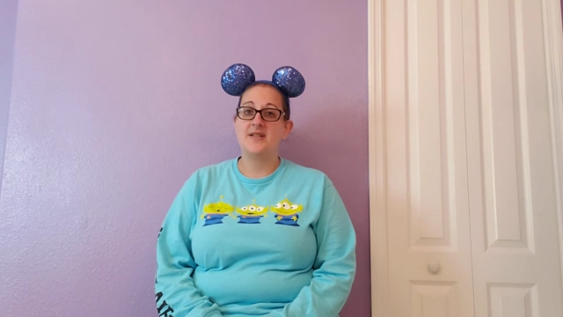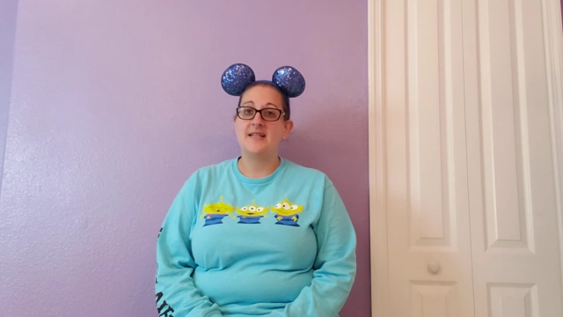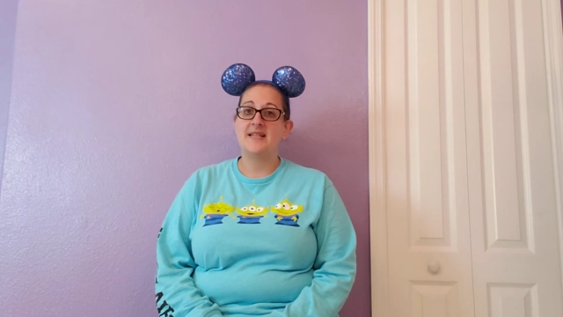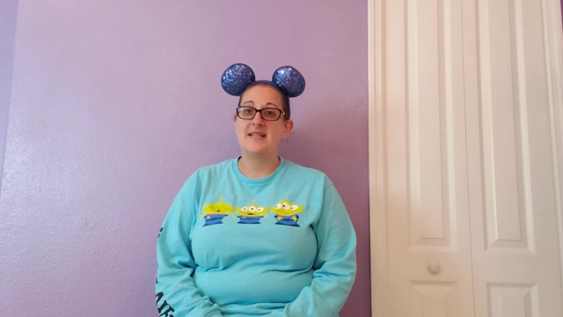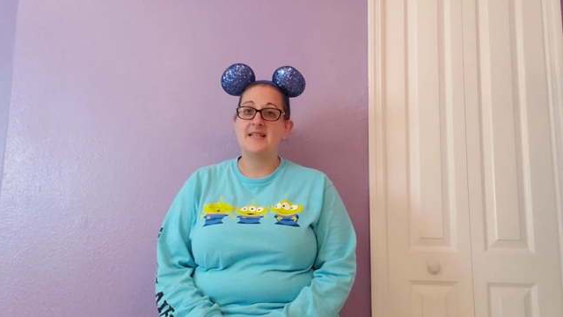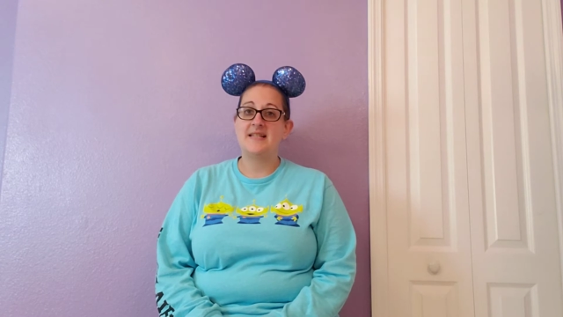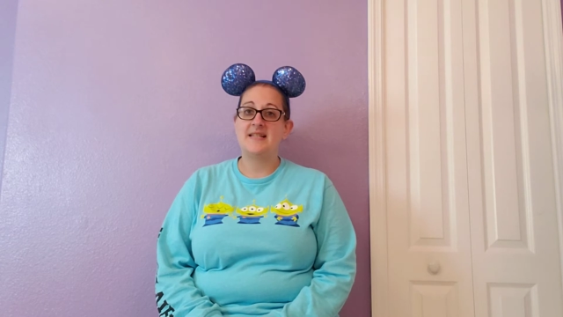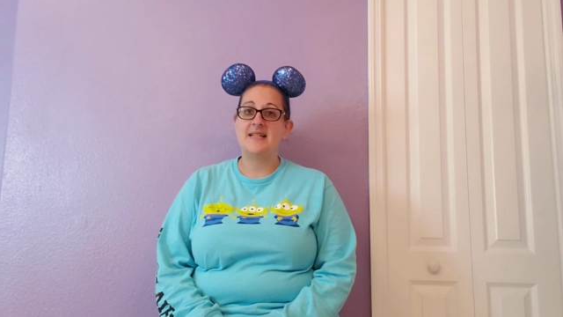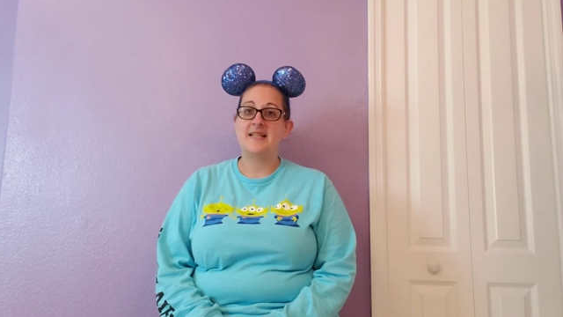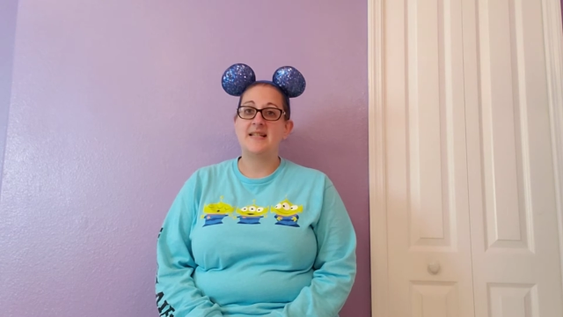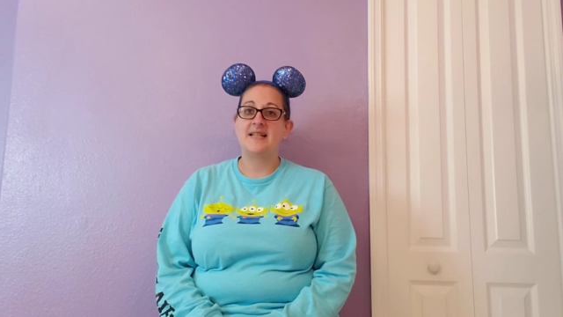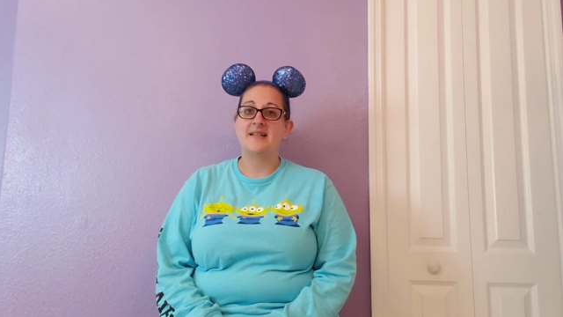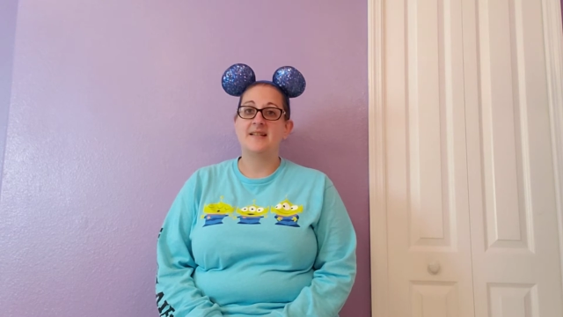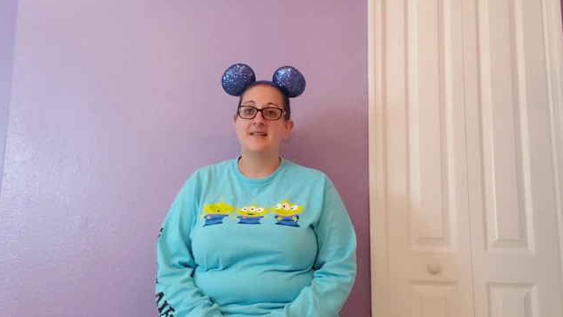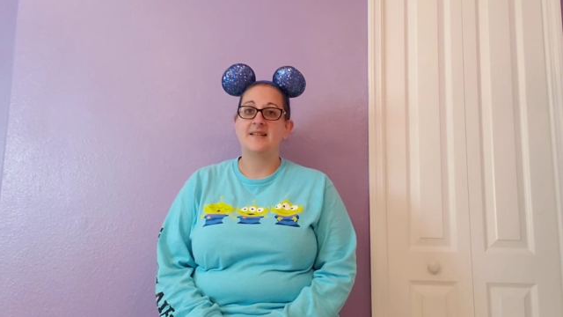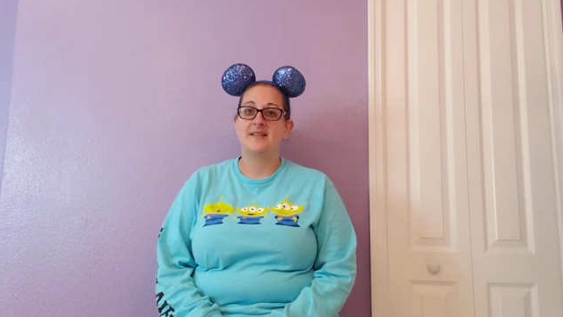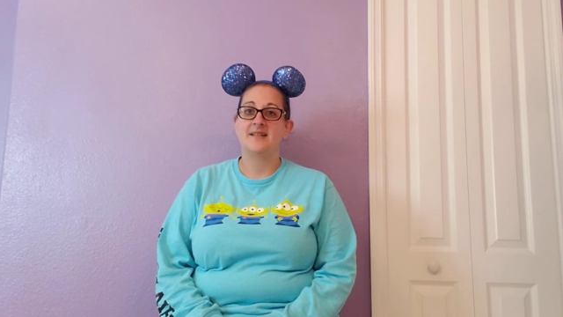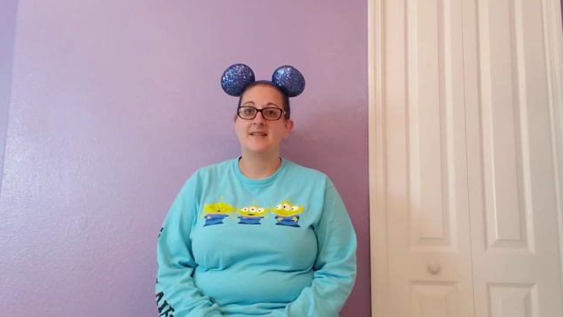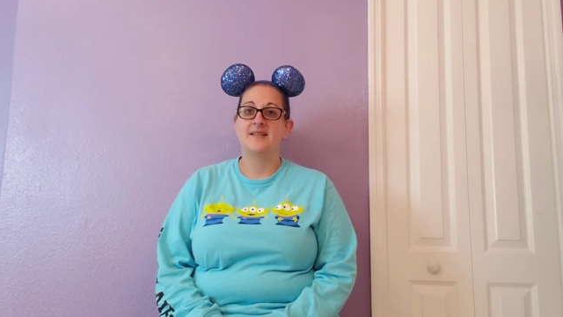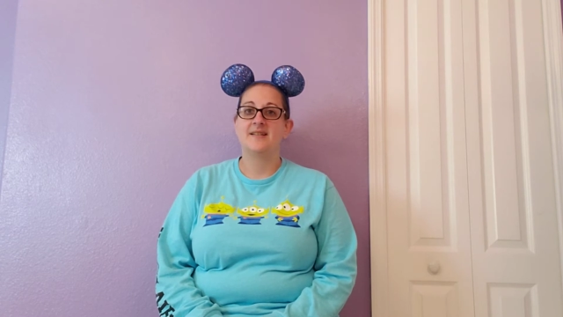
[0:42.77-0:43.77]

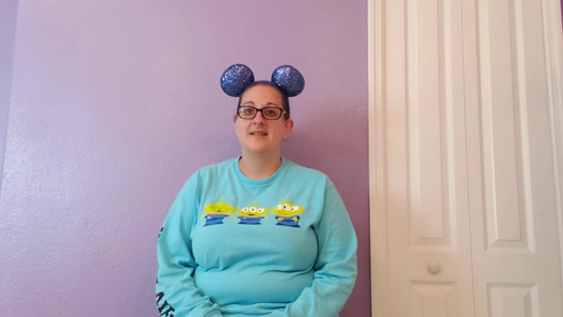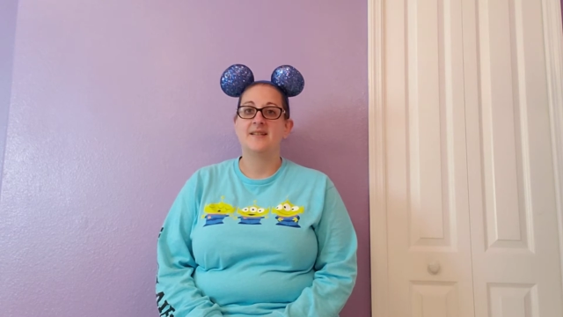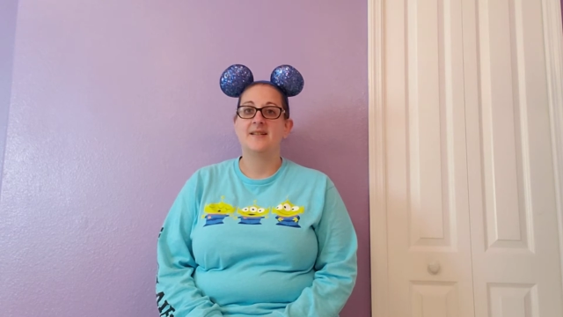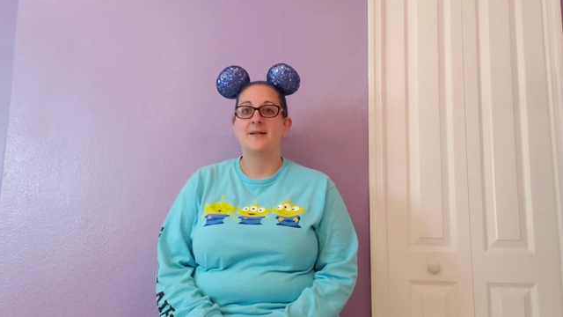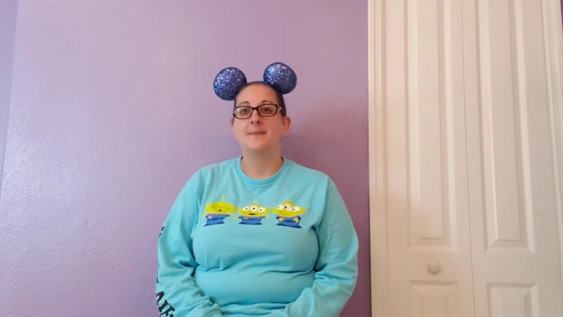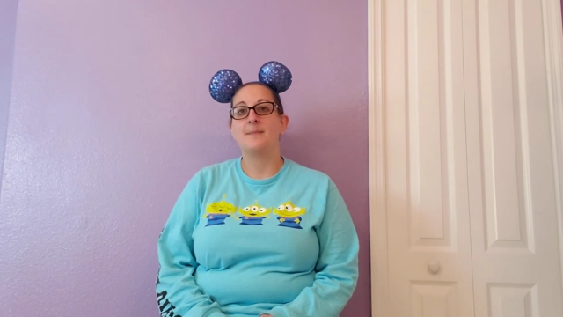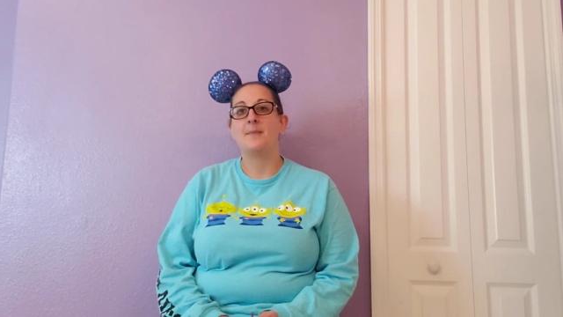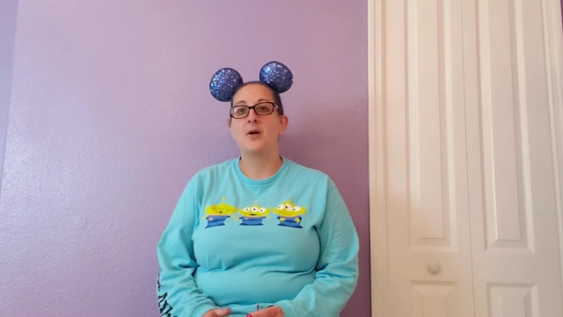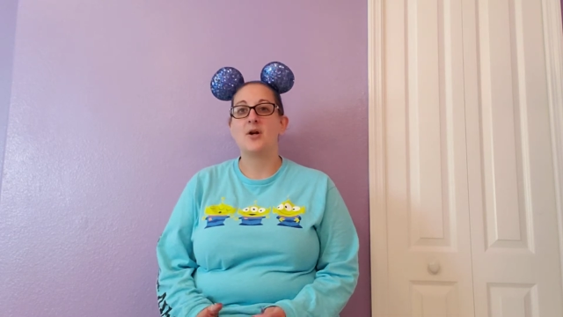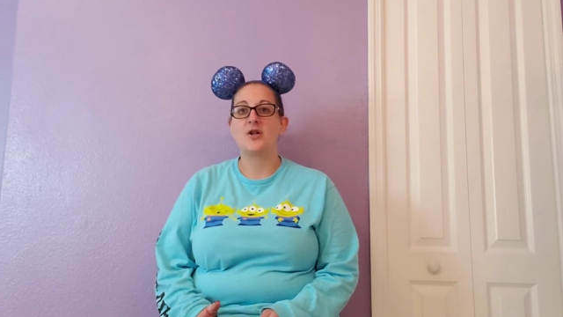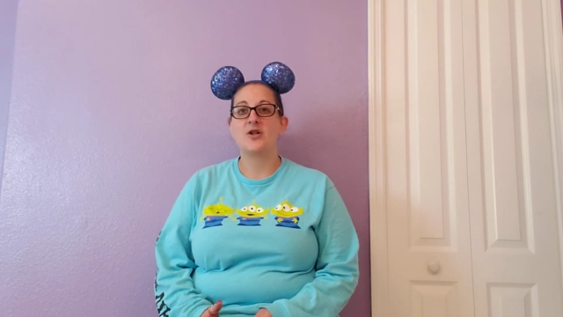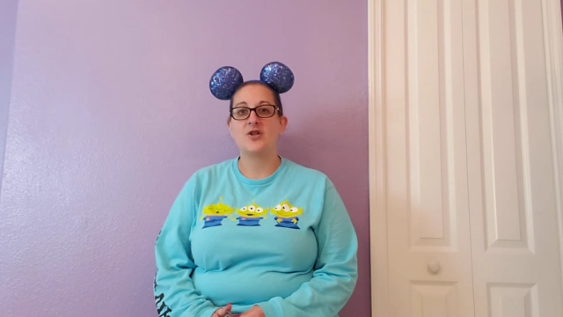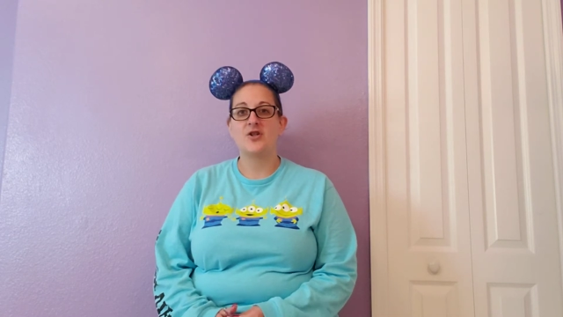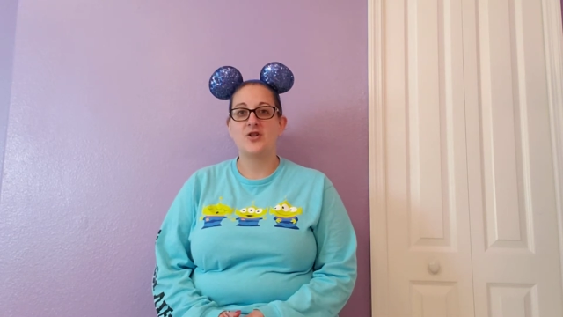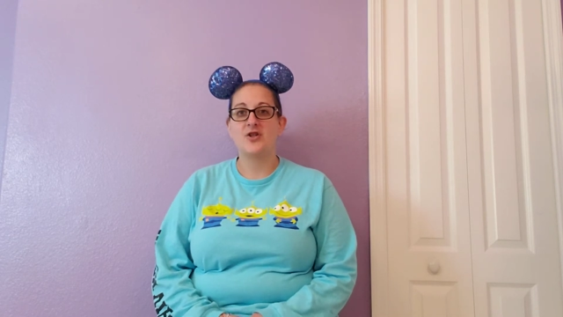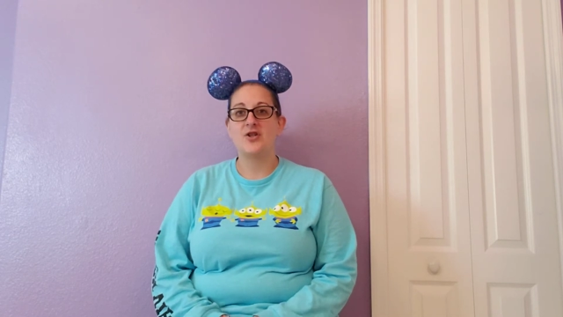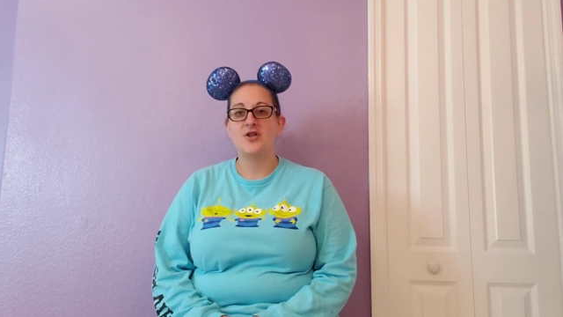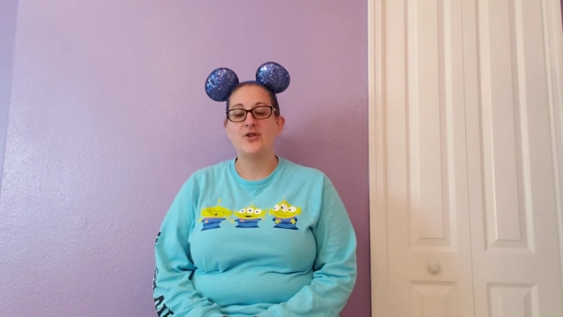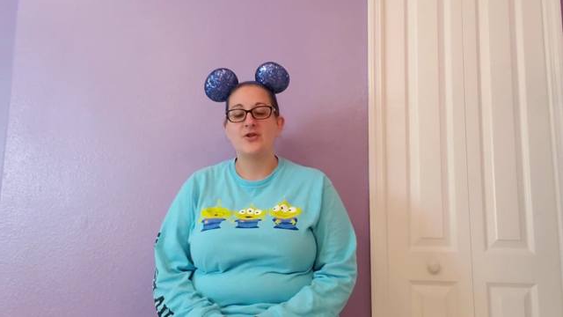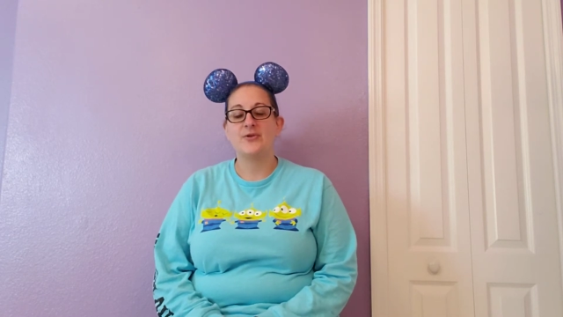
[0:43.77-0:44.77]
Disney
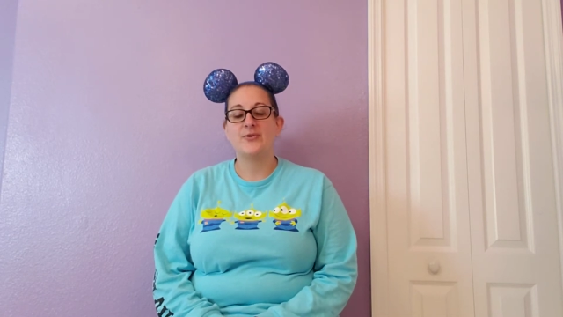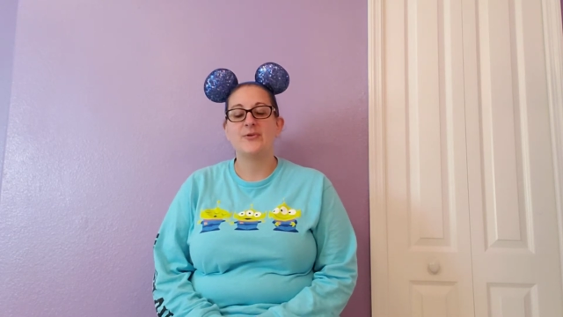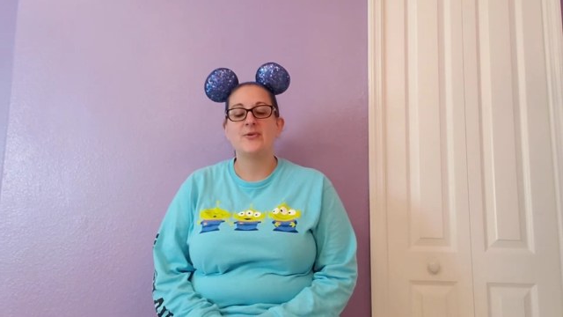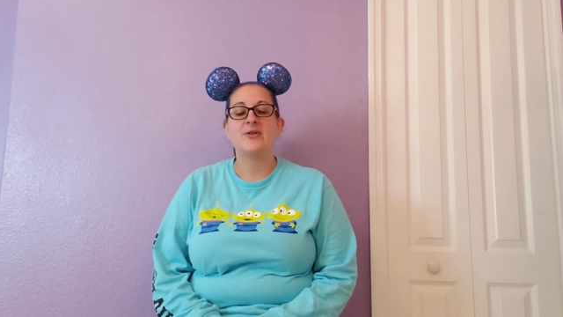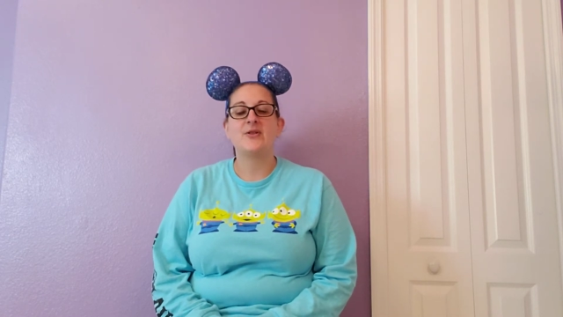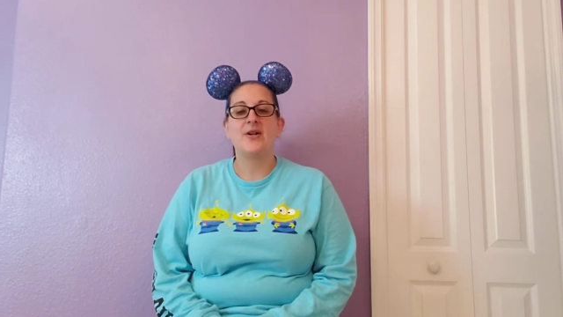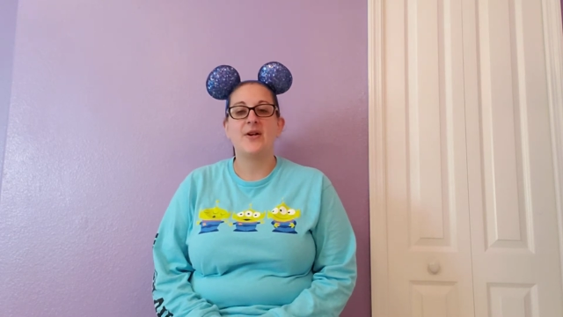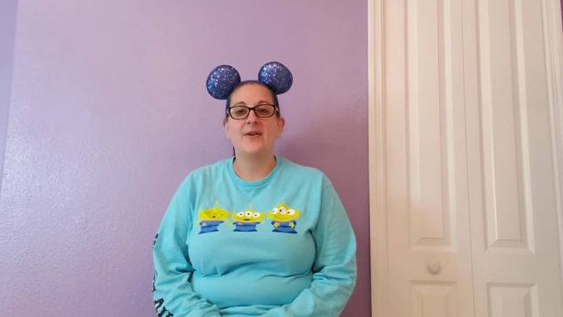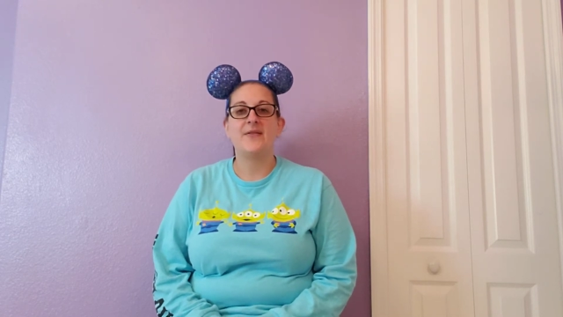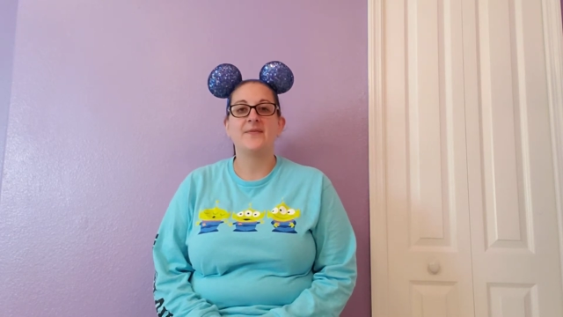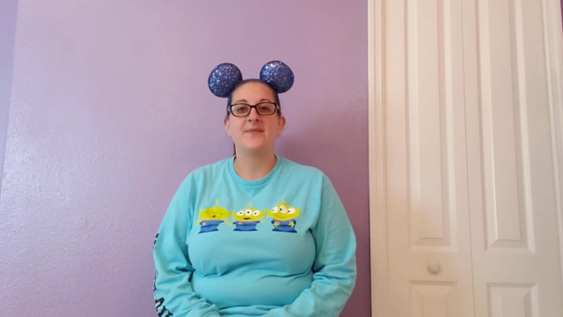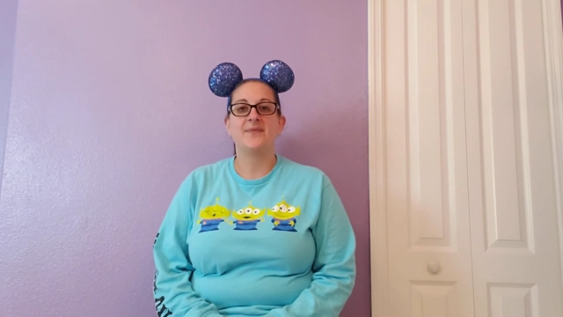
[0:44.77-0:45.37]
merch too, so